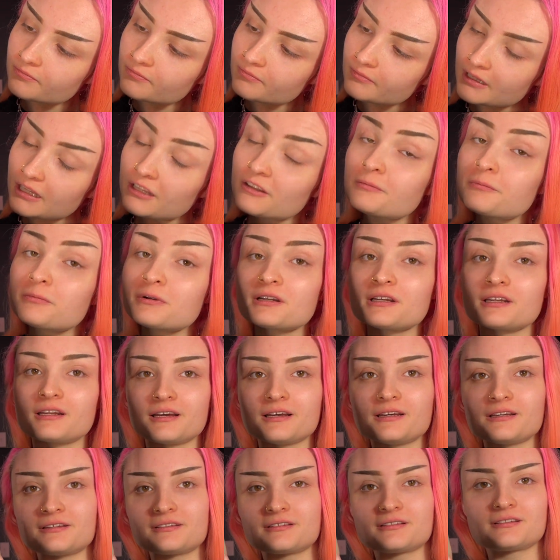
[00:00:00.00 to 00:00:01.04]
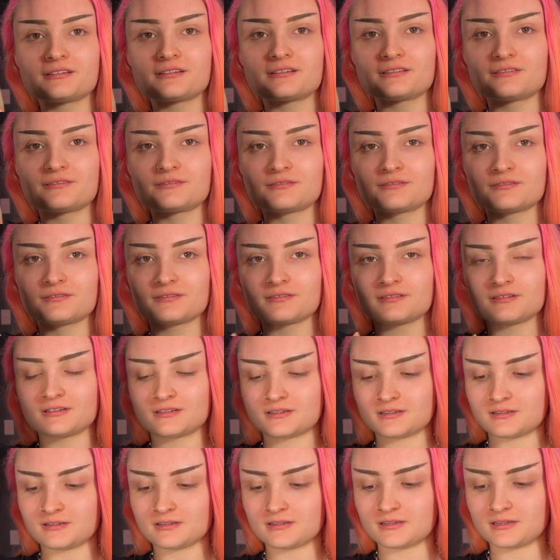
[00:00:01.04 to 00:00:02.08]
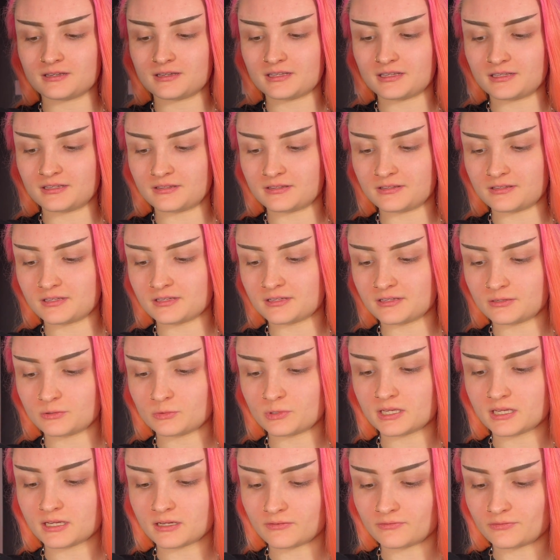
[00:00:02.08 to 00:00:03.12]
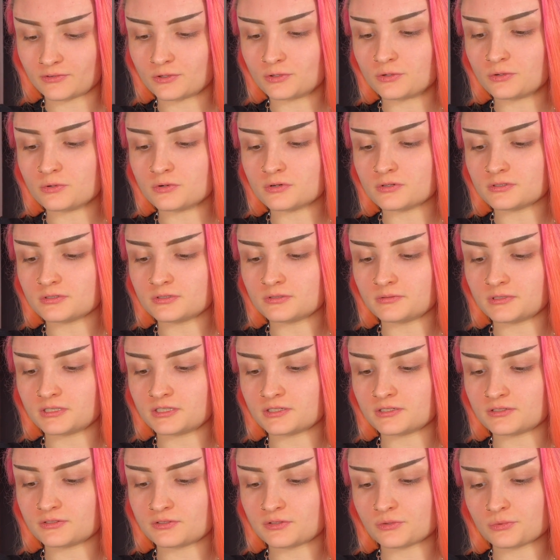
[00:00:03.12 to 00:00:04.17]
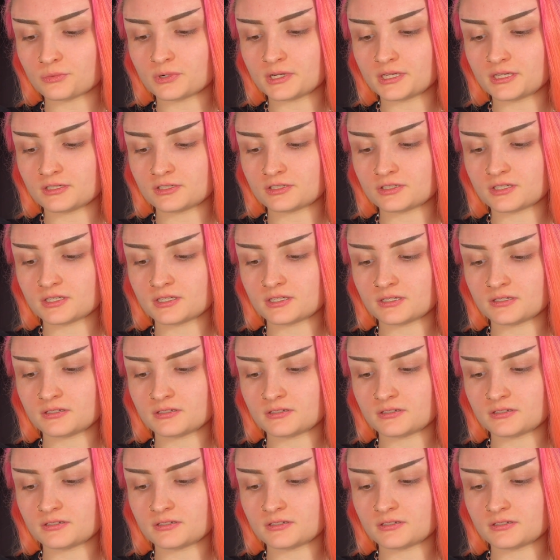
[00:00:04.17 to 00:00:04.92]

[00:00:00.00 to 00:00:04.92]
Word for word: That's pretty nice. And then we have Ghoul, which is the white shade